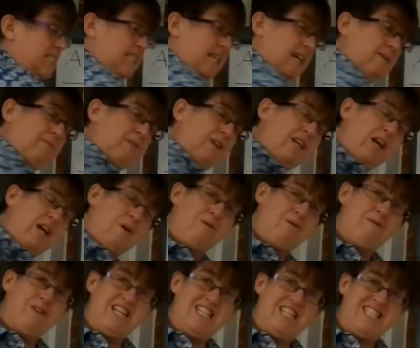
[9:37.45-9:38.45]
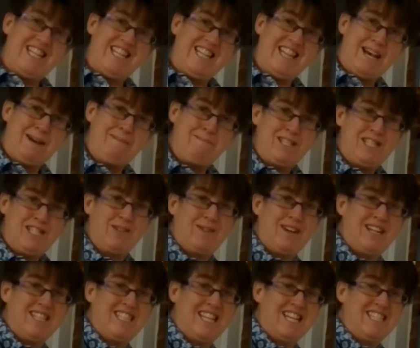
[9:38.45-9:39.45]
Have a go at writing that bit of
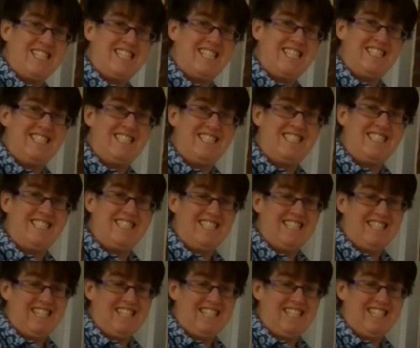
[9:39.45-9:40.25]
our sentence.